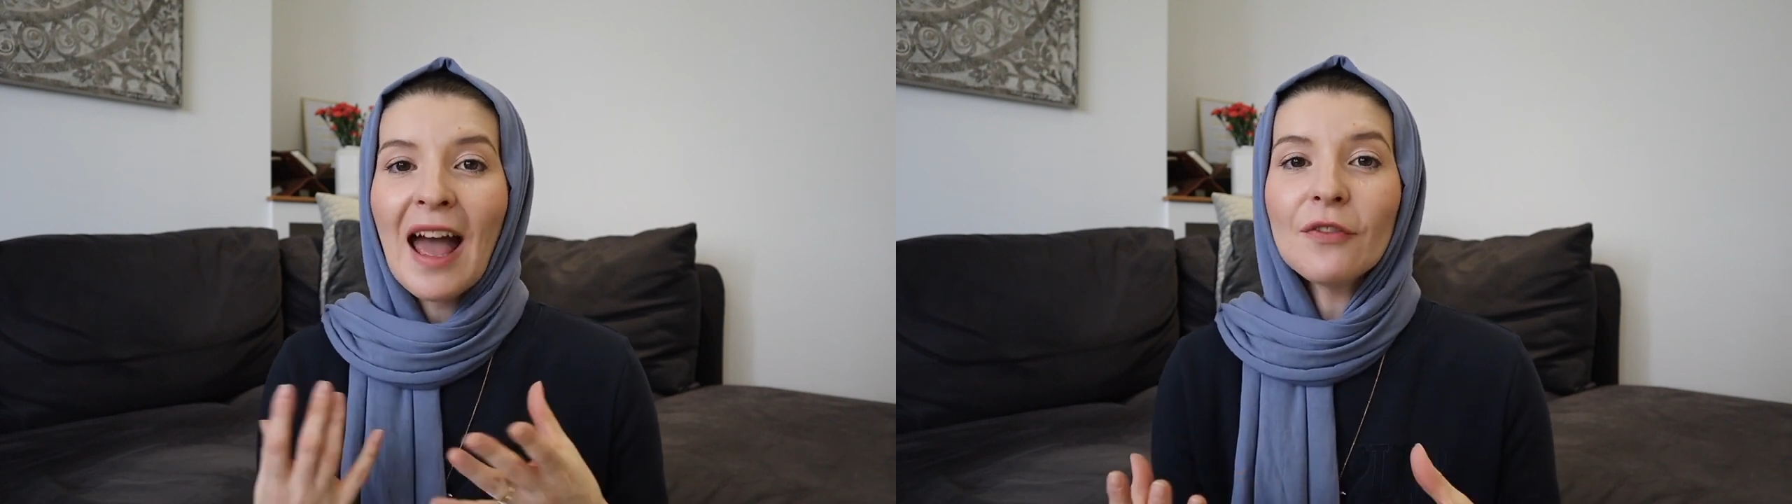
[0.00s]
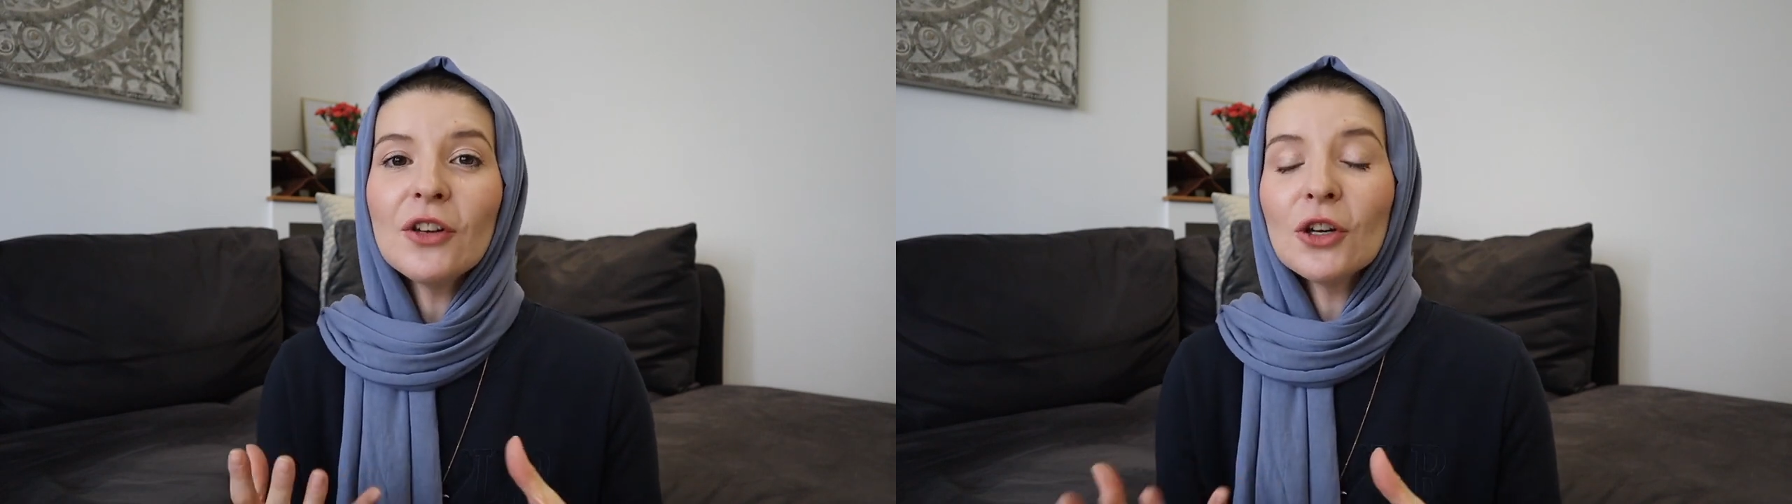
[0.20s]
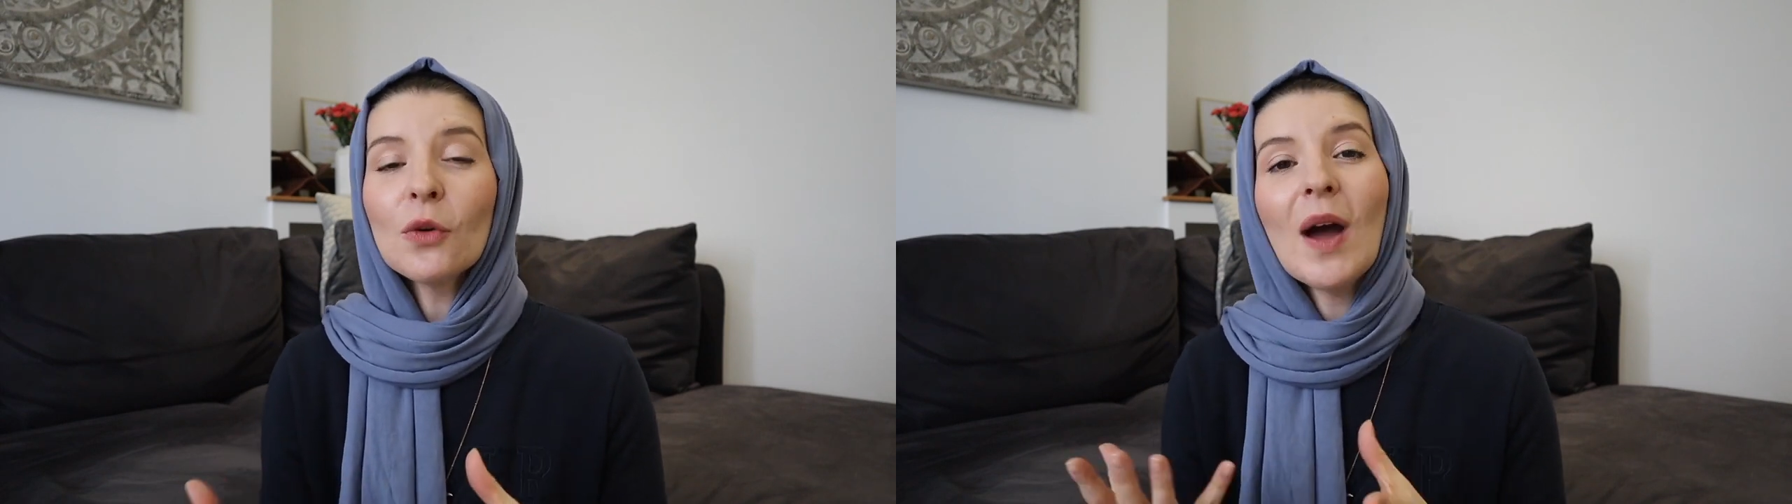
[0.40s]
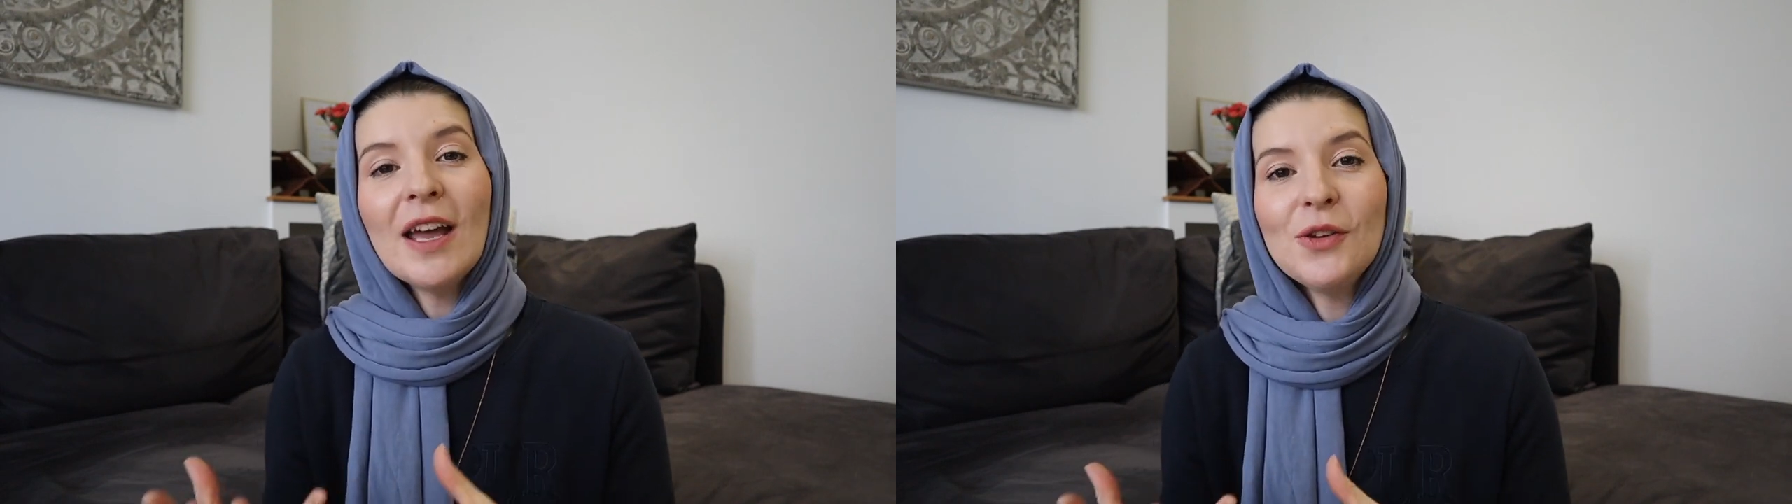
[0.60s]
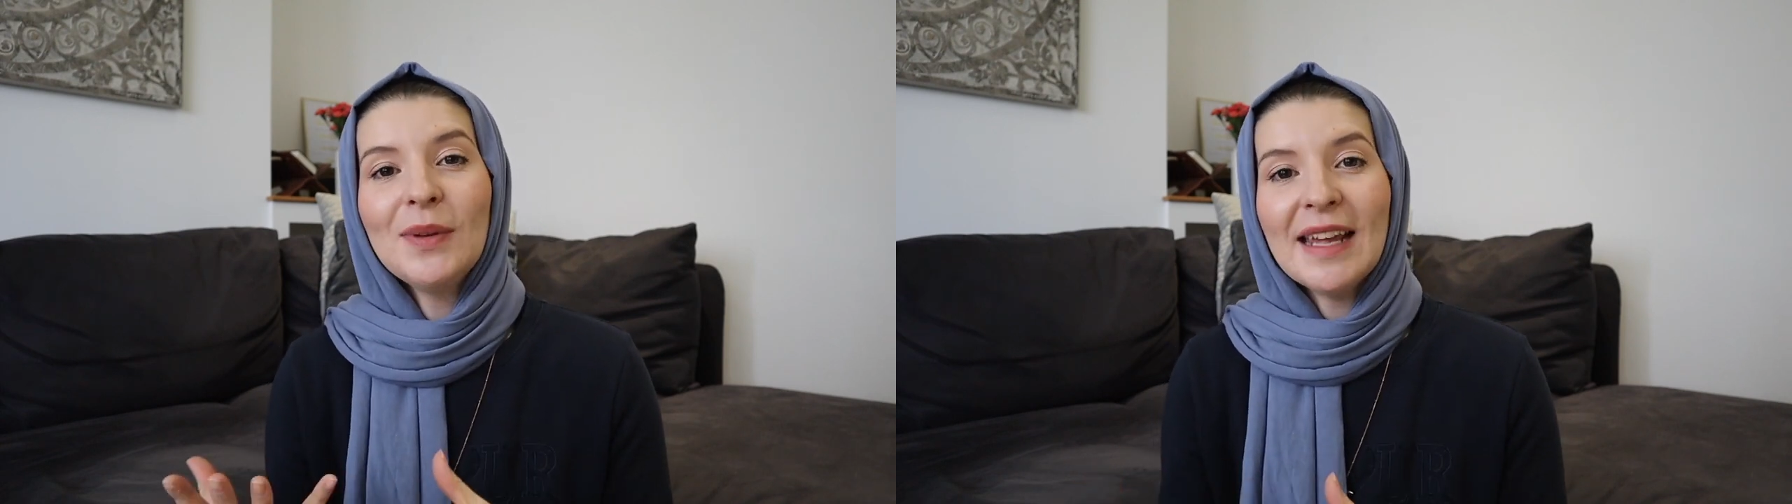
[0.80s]
have a look where
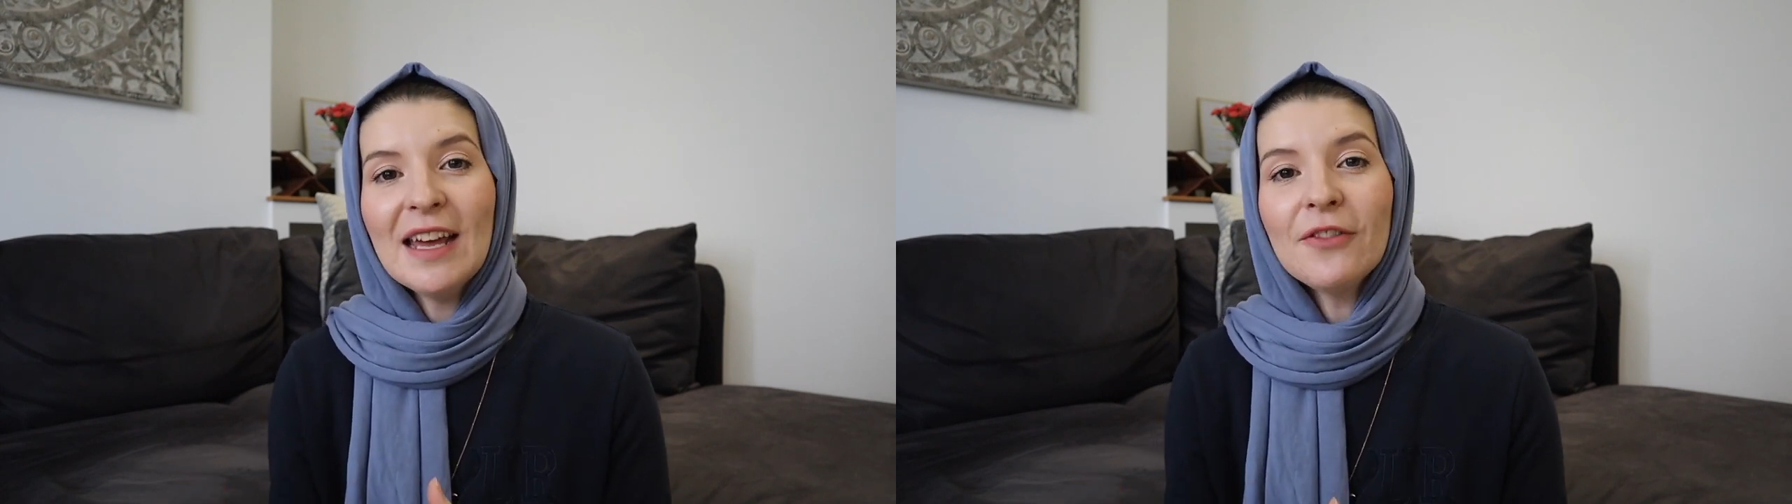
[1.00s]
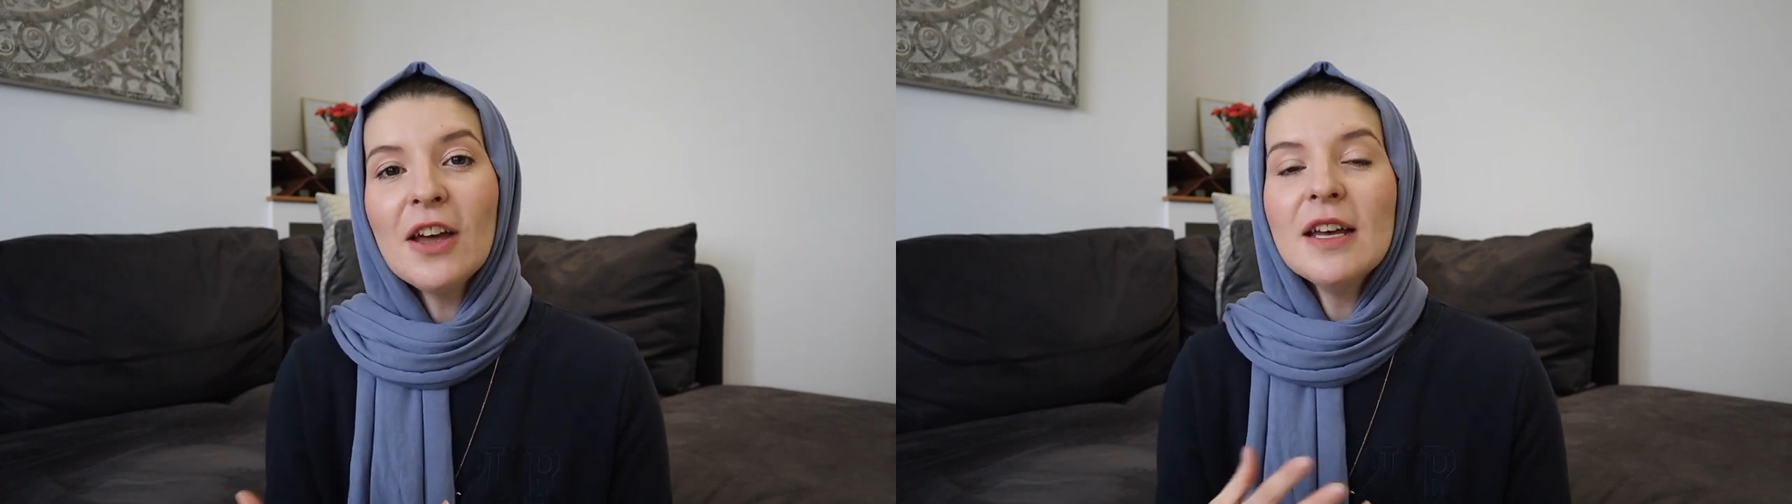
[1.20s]
you live